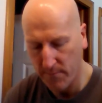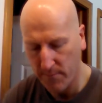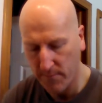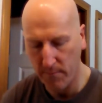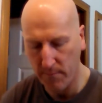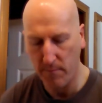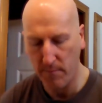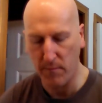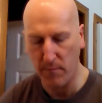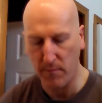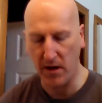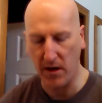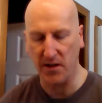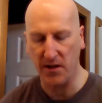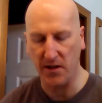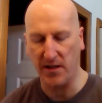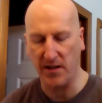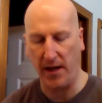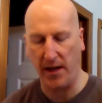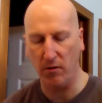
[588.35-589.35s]
because
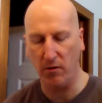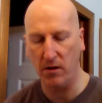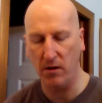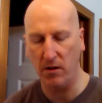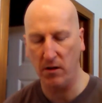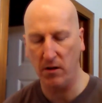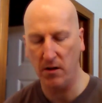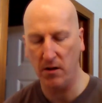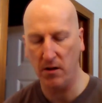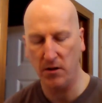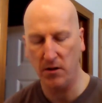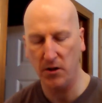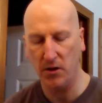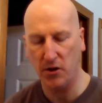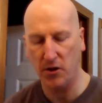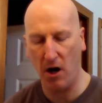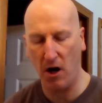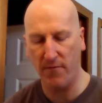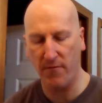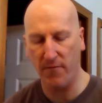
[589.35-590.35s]
that'll
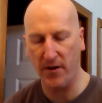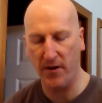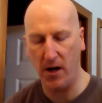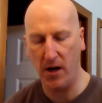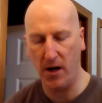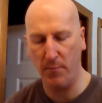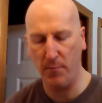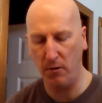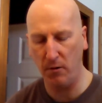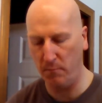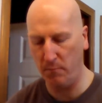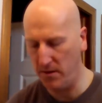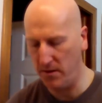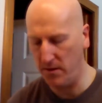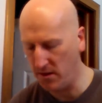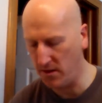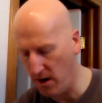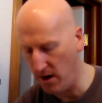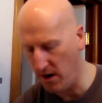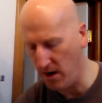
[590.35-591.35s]
soften it up a little bit there.